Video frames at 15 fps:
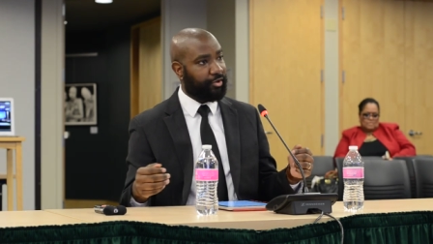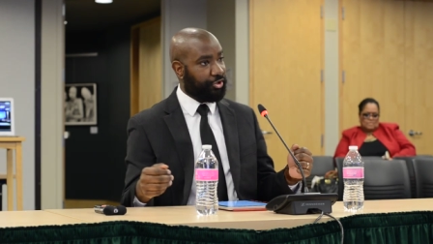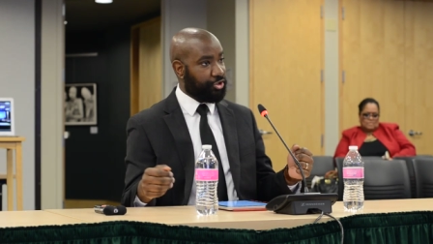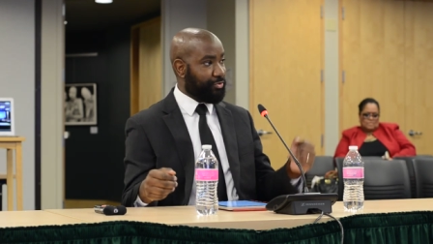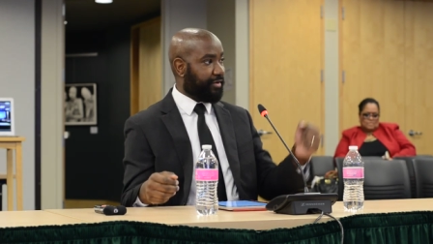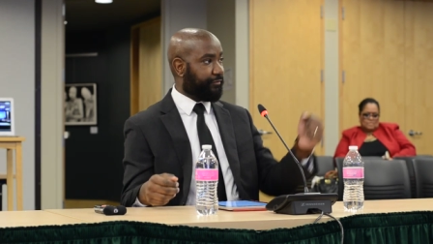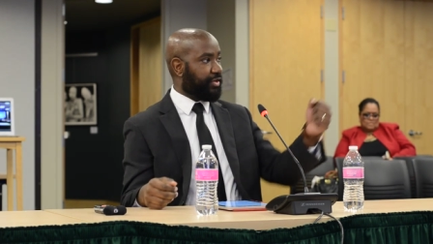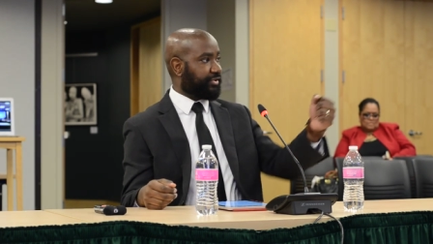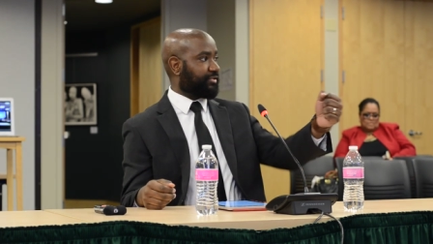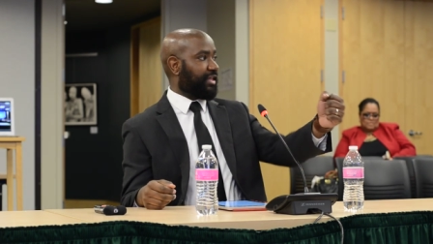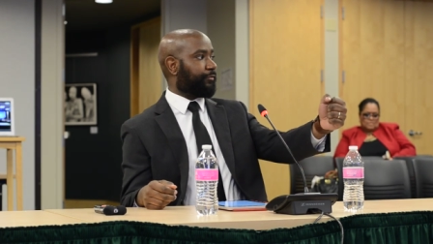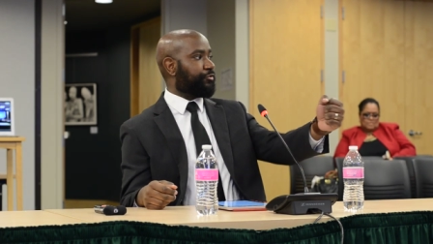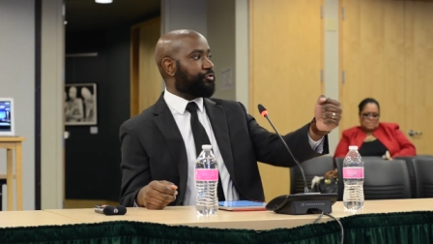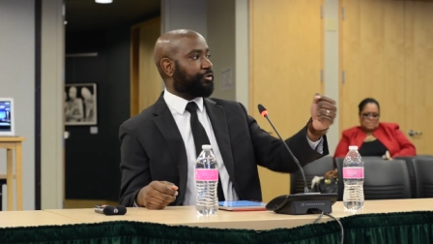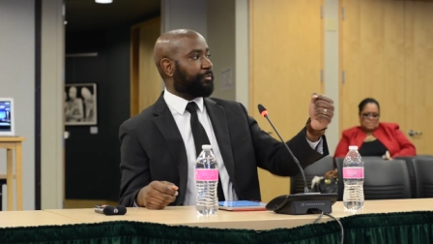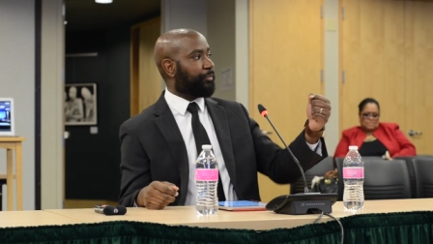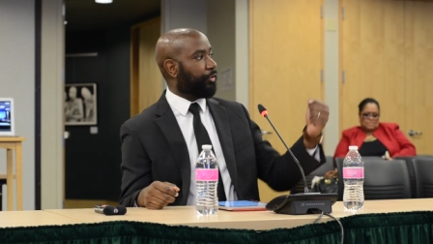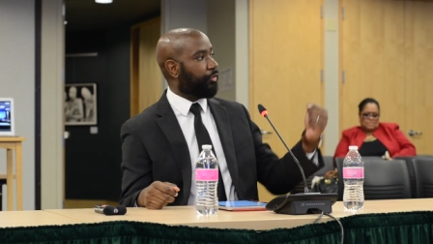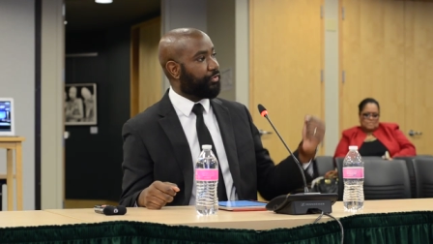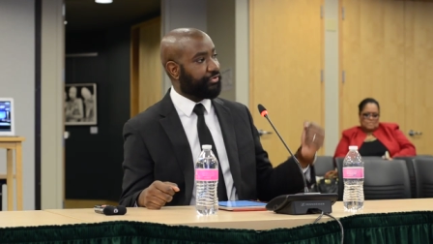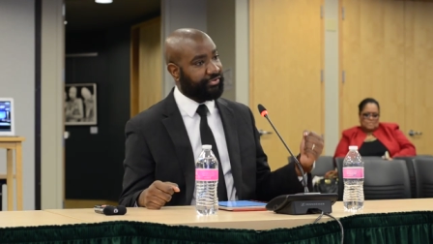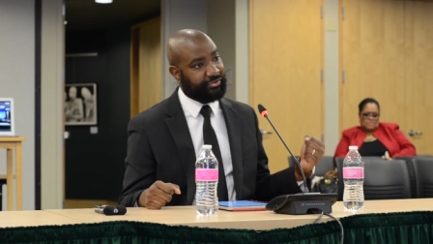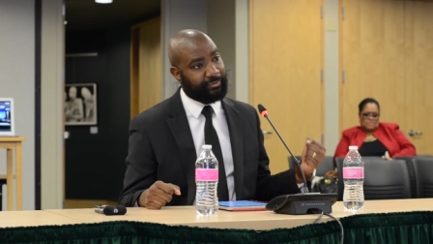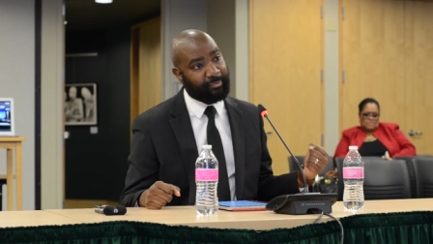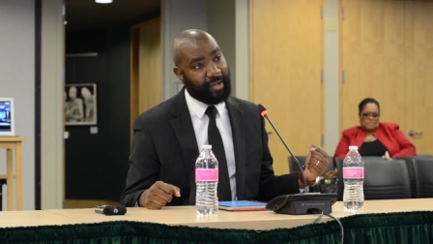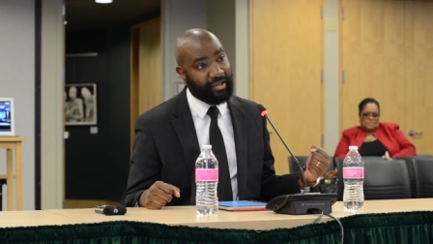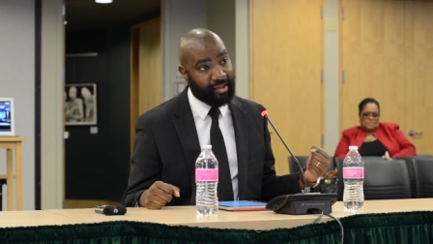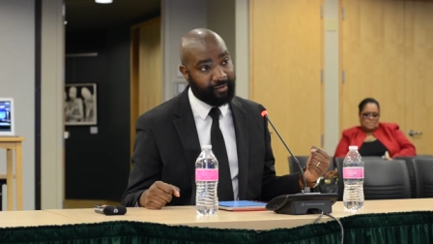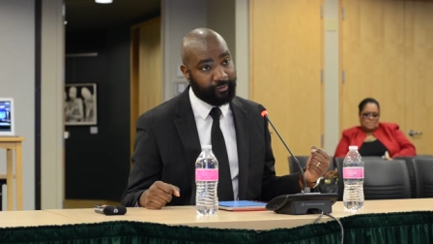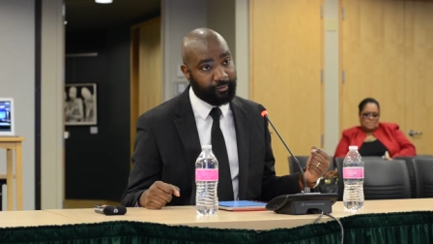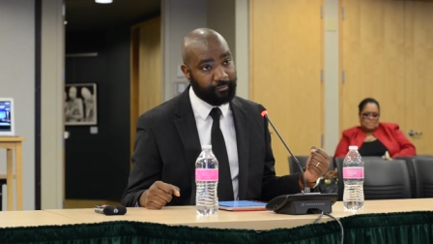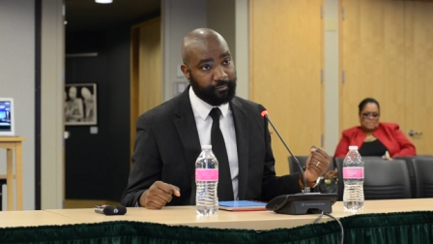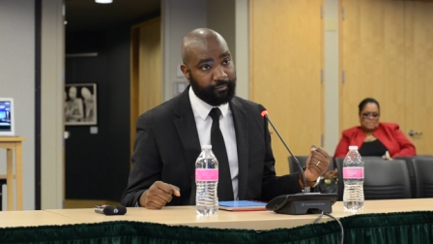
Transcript: You have this lever you can pull, this supply lever.